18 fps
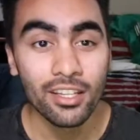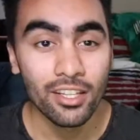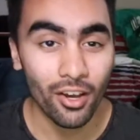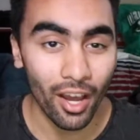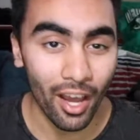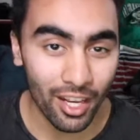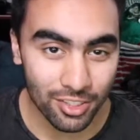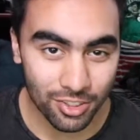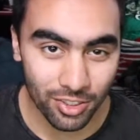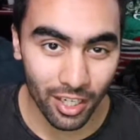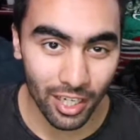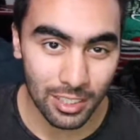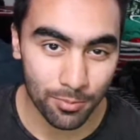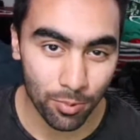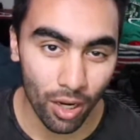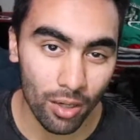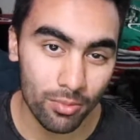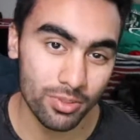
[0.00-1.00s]
Now, as you guys
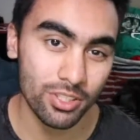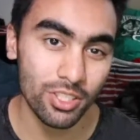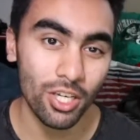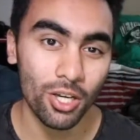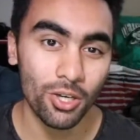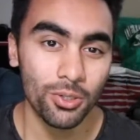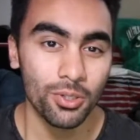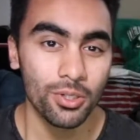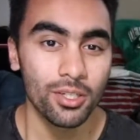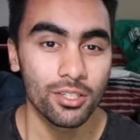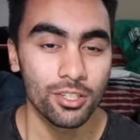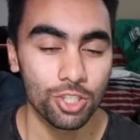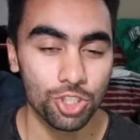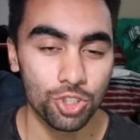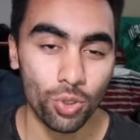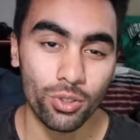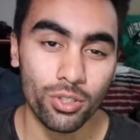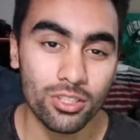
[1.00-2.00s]
probably know, the
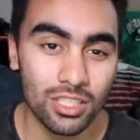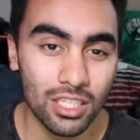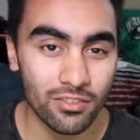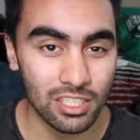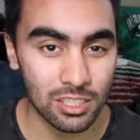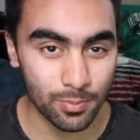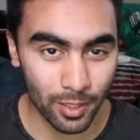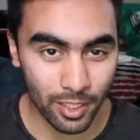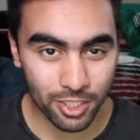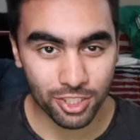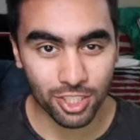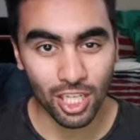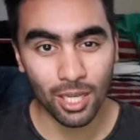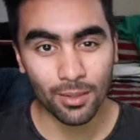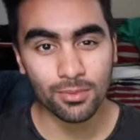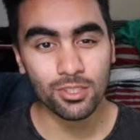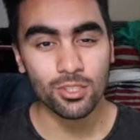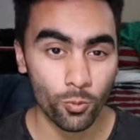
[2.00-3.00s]
Jordan 11 Space
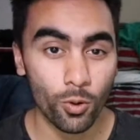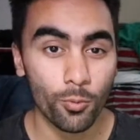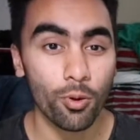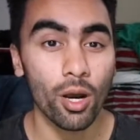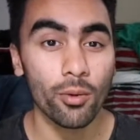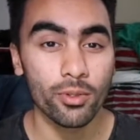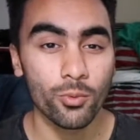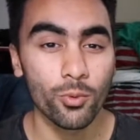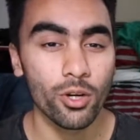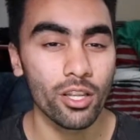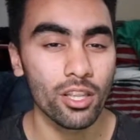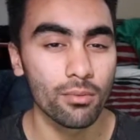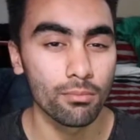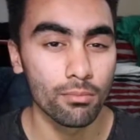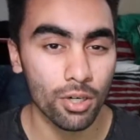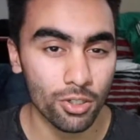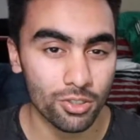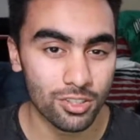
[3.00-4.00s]
Jams were probably one of the
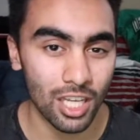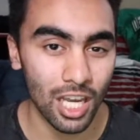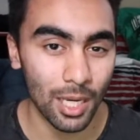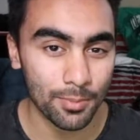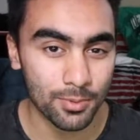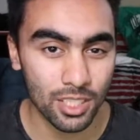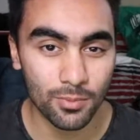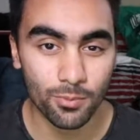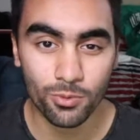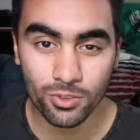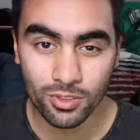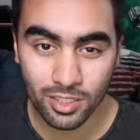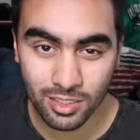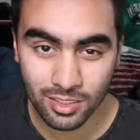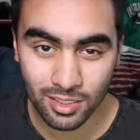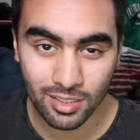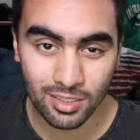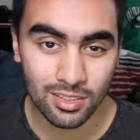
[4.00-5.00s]
most hyped up
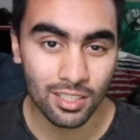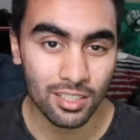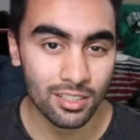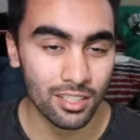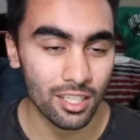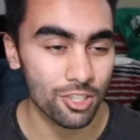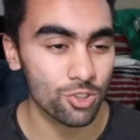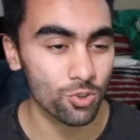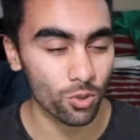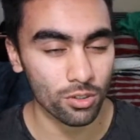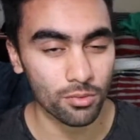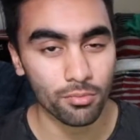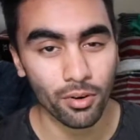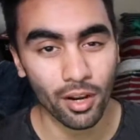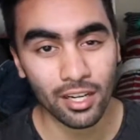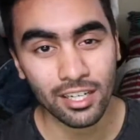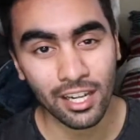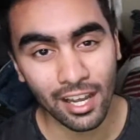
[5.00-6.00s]
releases that Jordan
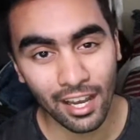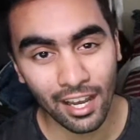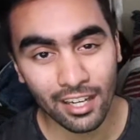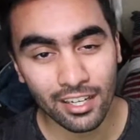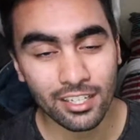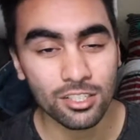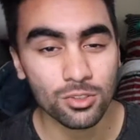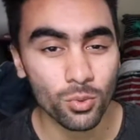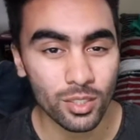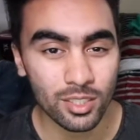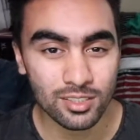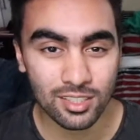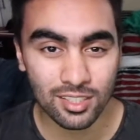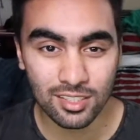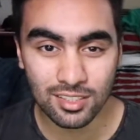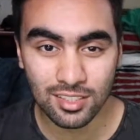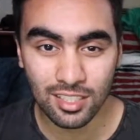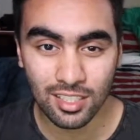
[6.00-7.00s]
Brand had in
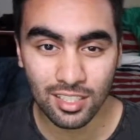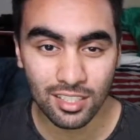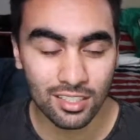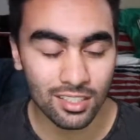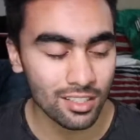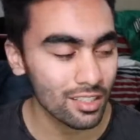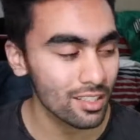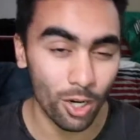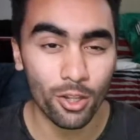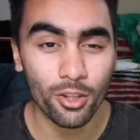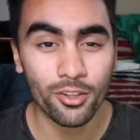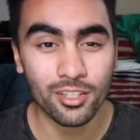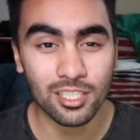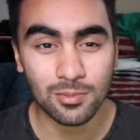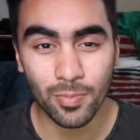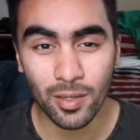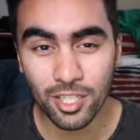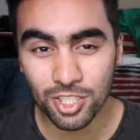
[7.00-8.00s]
2016. Other than the
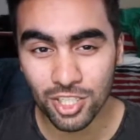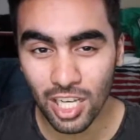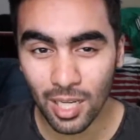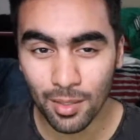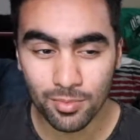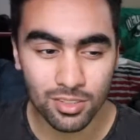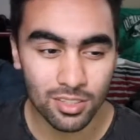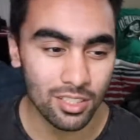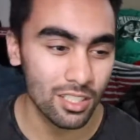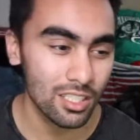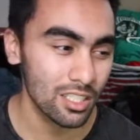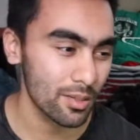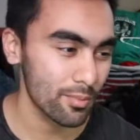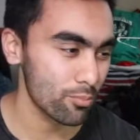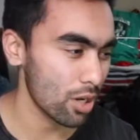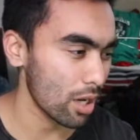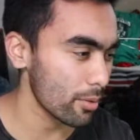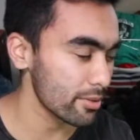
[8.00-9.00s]
Space Jams,
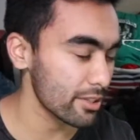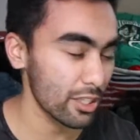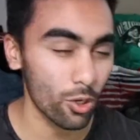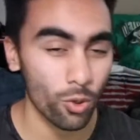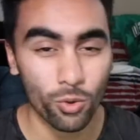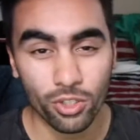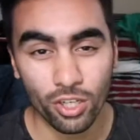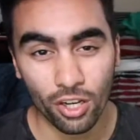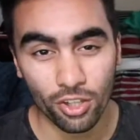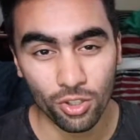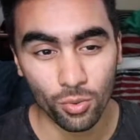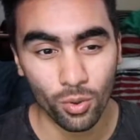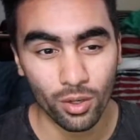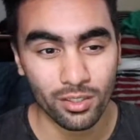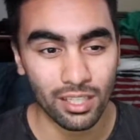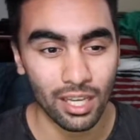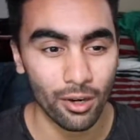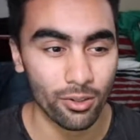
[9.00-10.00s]
probably the only other
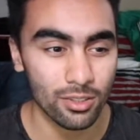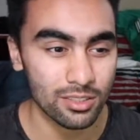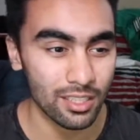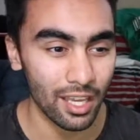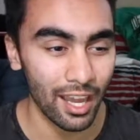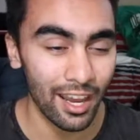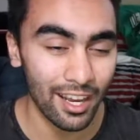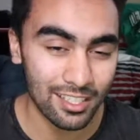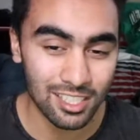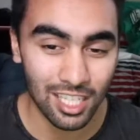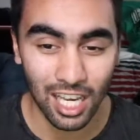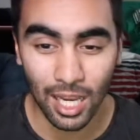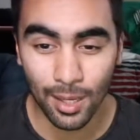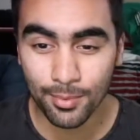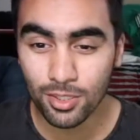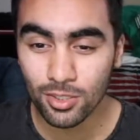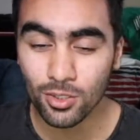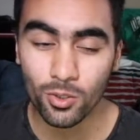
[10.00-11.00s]
one that was as
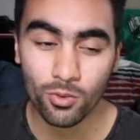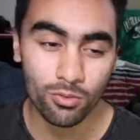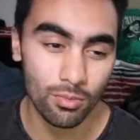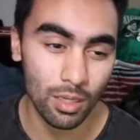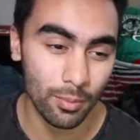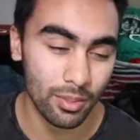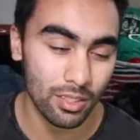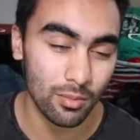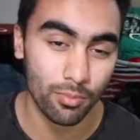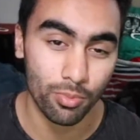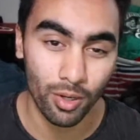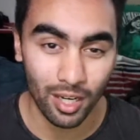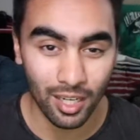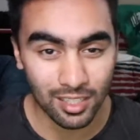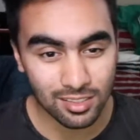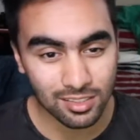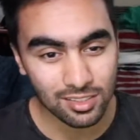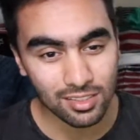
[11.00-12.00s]
hyped were maybe the
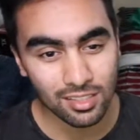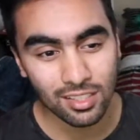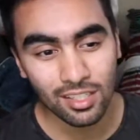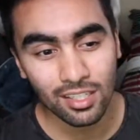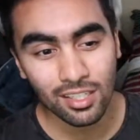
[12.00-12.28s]
Breads,